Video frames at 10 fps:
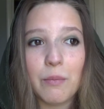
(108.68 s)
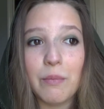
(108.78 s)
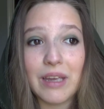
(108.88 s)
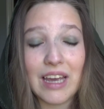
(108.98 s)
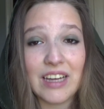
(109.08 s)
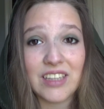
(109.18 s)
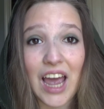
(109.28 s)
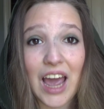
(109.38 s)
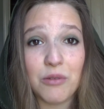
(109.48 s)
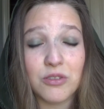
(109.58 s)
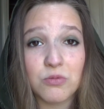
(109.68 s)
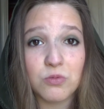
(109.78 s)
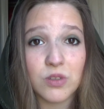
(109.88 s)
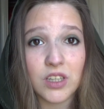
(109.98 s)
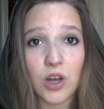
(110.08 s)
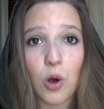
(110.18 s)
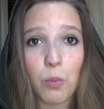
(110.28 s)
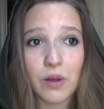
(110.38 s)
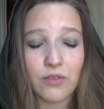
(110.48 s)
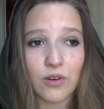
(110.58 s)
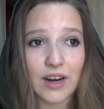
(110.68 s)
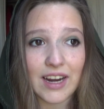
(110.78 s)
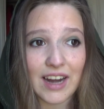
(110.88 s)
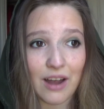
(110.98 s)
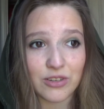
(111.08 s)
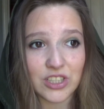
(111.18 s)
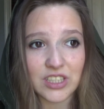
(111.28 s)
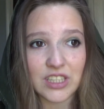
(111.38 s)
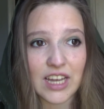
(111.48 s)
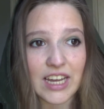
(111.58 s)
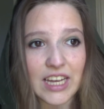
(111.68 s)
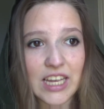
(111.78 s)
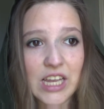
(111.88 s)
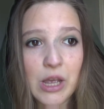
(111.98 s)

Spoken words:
But yes, I was really hoping for it and I was just like,